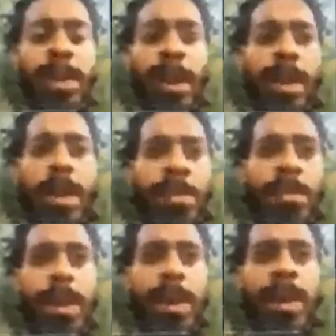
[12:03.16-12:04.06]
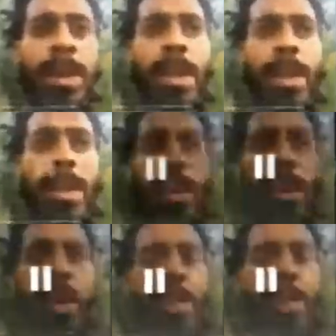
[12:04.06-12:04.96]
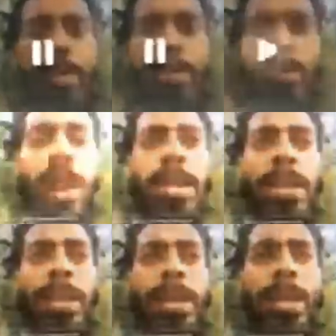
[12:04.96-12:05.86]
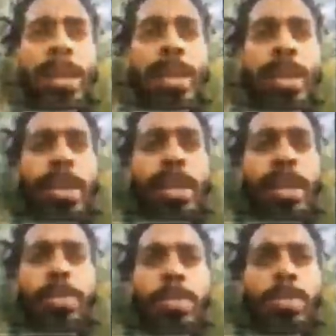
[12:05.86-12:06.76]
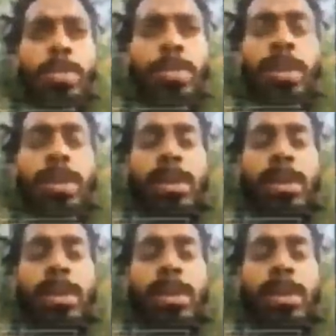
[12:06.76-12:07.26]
Nobody speaks.